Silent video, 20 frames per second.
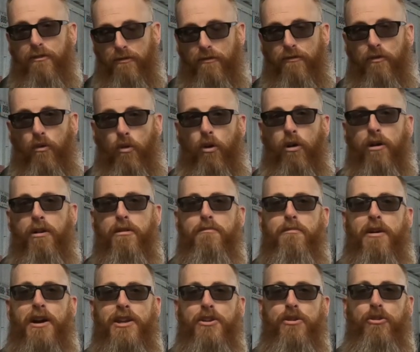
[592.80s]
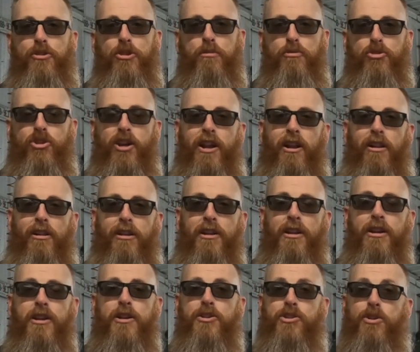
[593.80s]
for my YouTube channel.
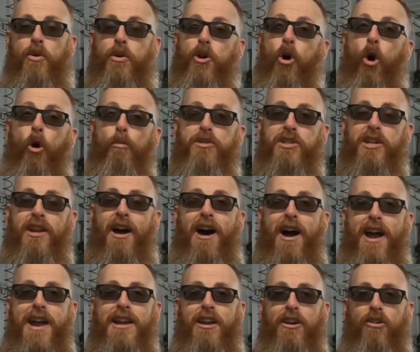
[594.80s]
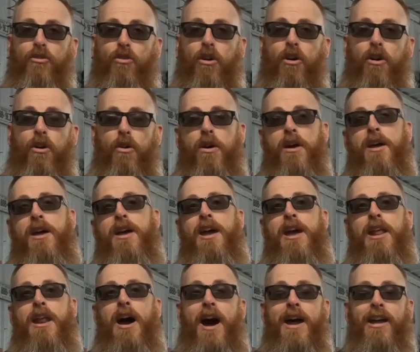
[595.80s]
So in hopes that I can grow
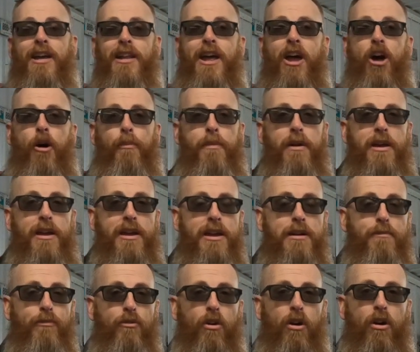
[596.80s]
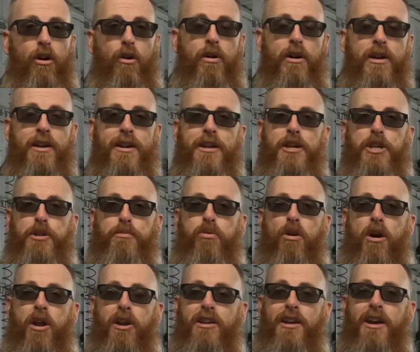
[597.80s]
and I can help him grow his
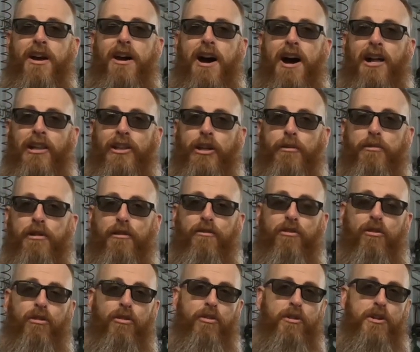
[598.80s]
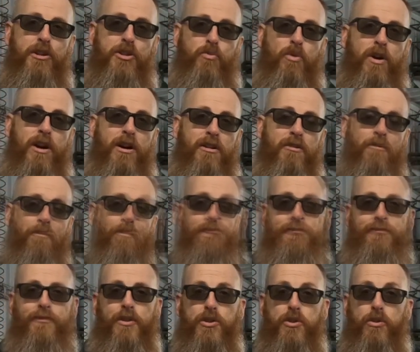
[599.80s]
product, a little bit further as well.
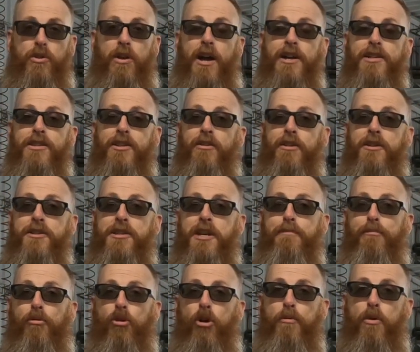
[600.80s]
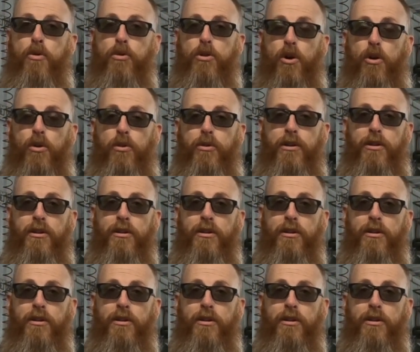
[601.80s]
So guys, there is a promo code,